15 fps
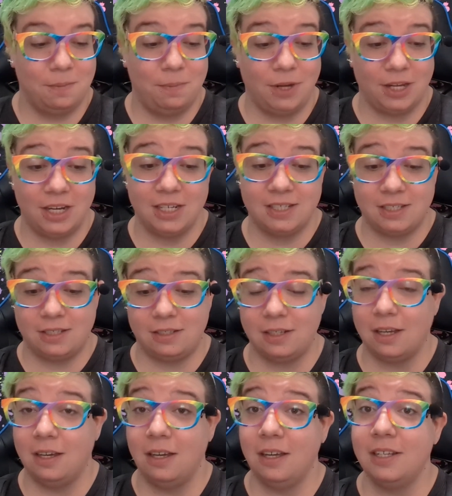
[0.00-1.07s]
but it's
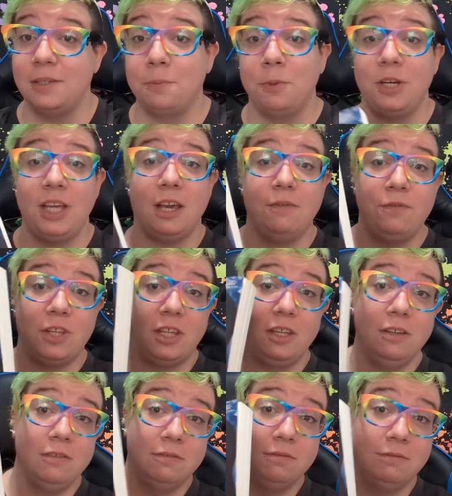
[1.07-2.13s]
pretty hefty.